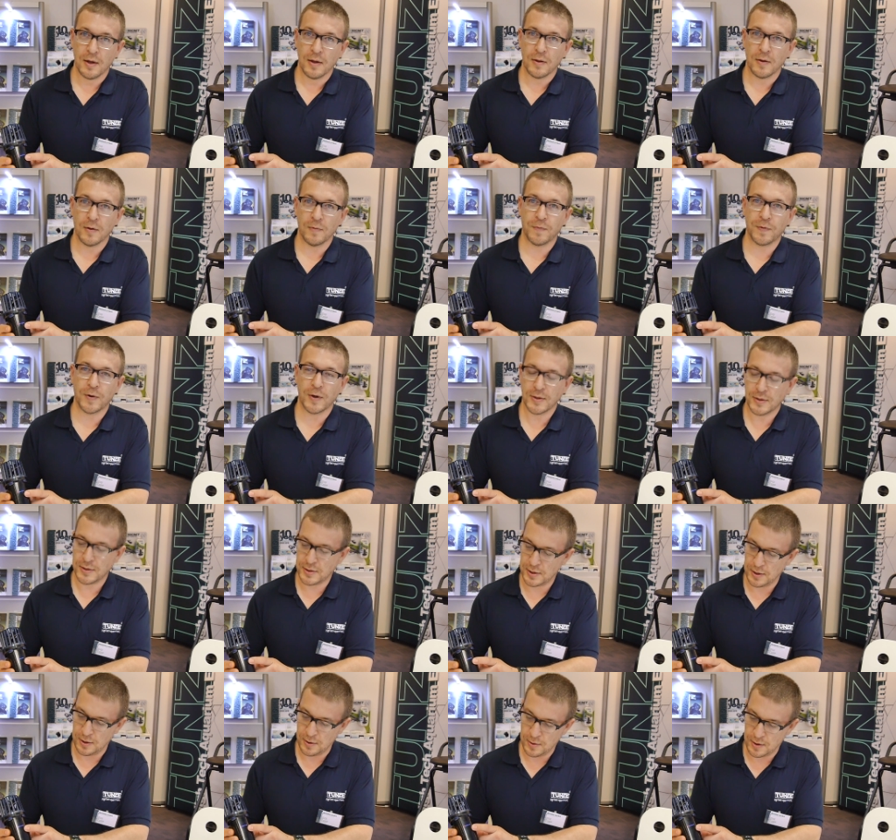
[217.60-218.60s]
The
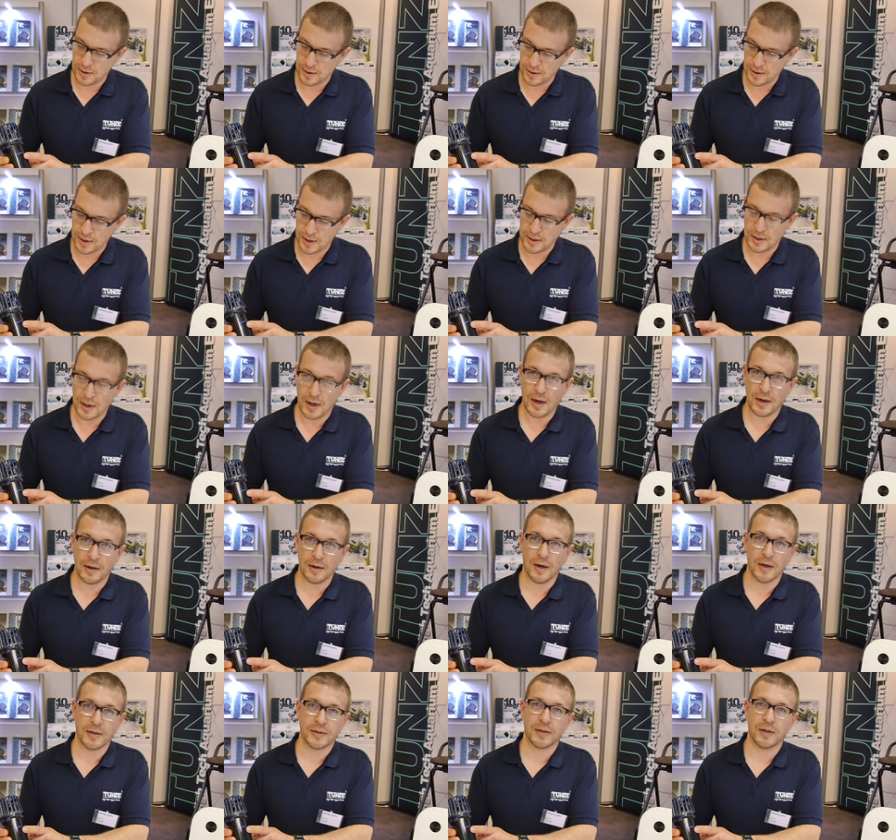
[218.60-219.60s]
first two are a
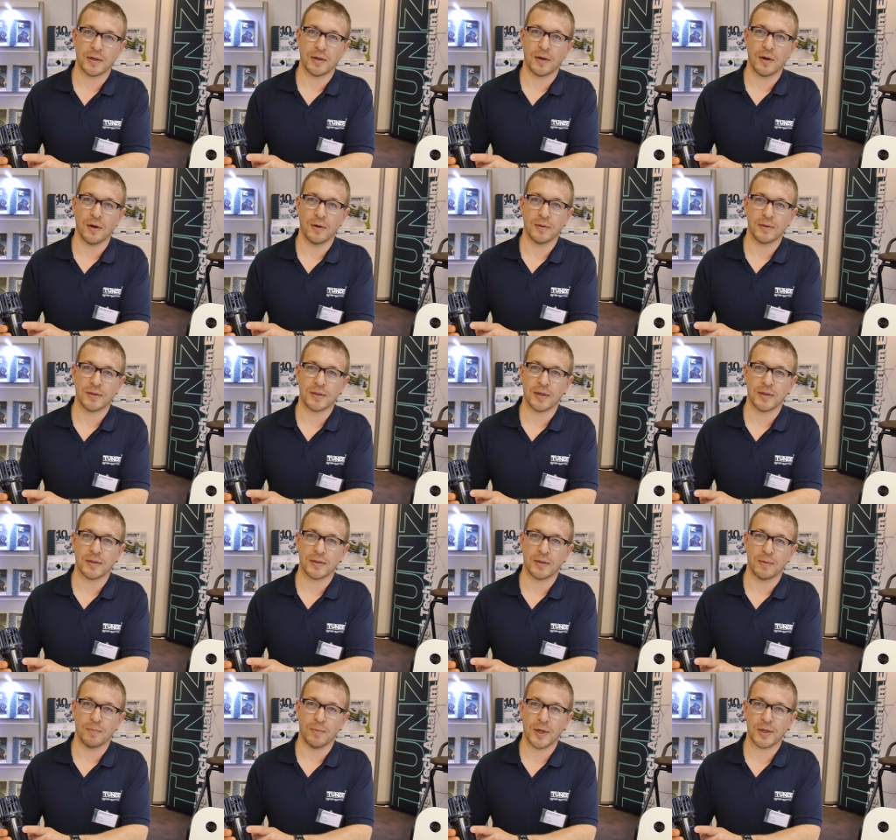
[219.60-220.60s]
diagnostic code
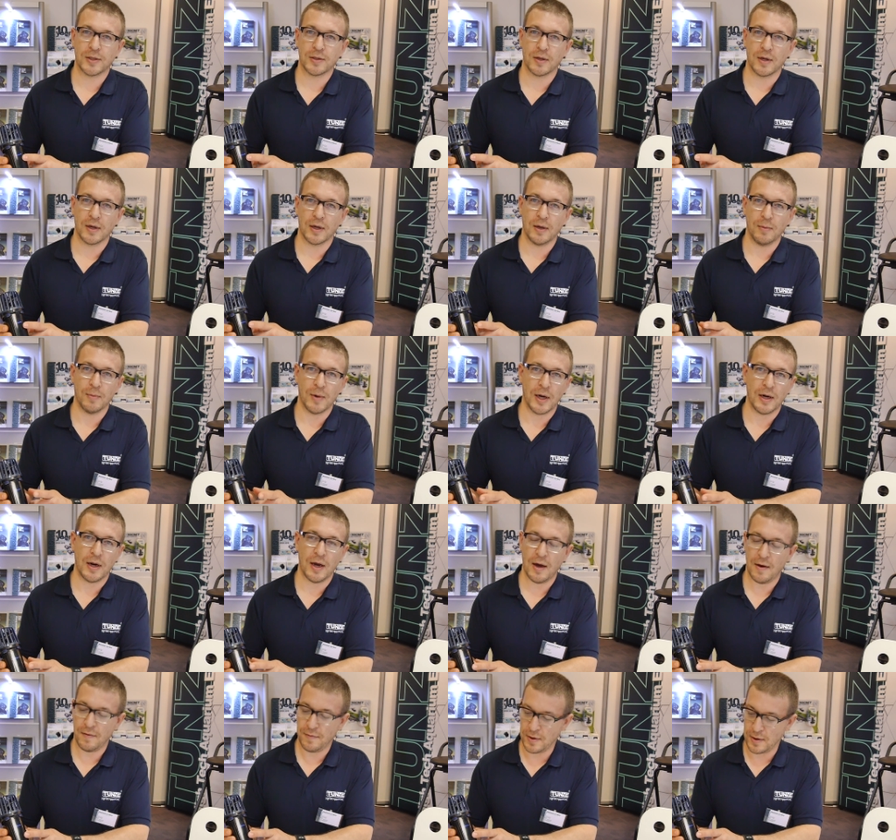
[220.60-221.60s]
system, much like you might
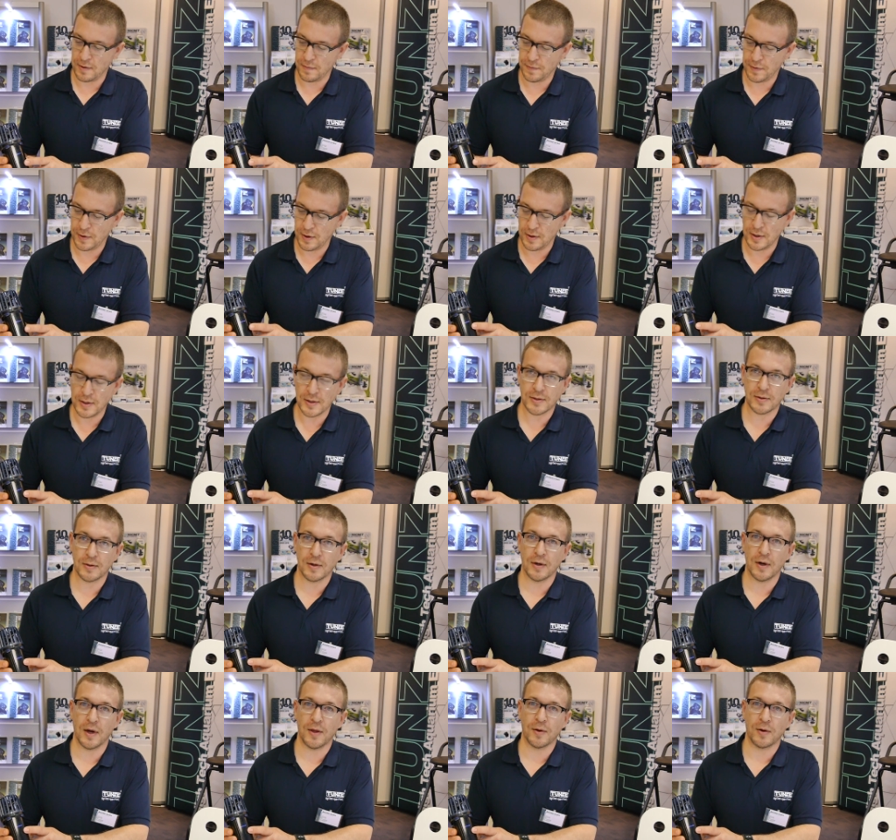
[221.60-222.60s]
have on a furnace
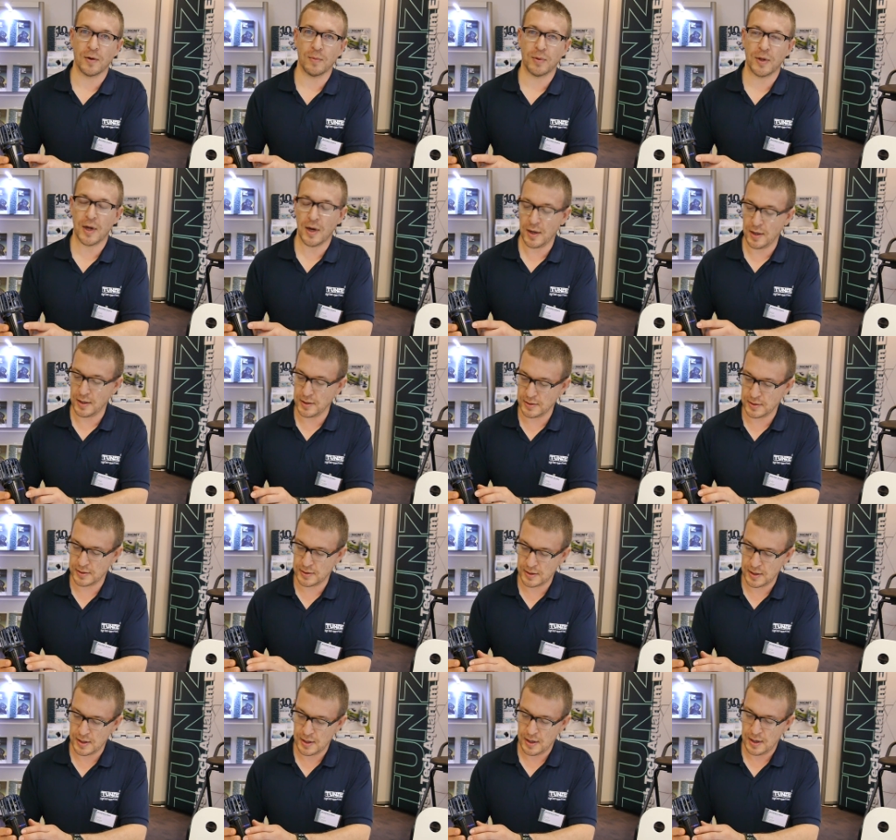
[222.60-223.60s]
or another
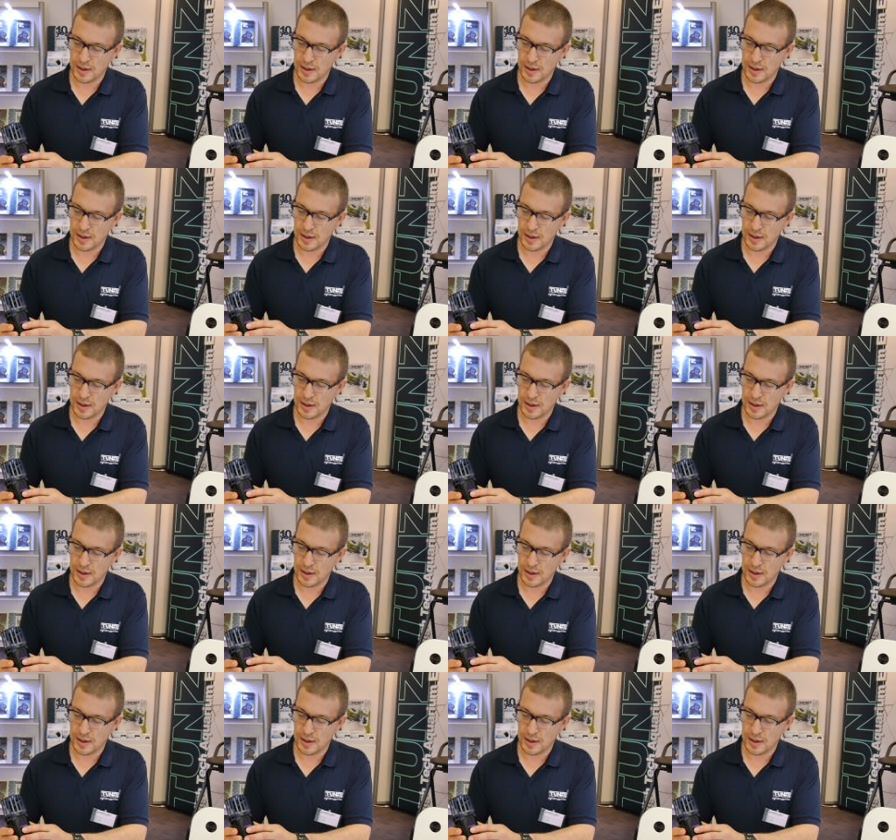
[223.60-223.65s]
appliance,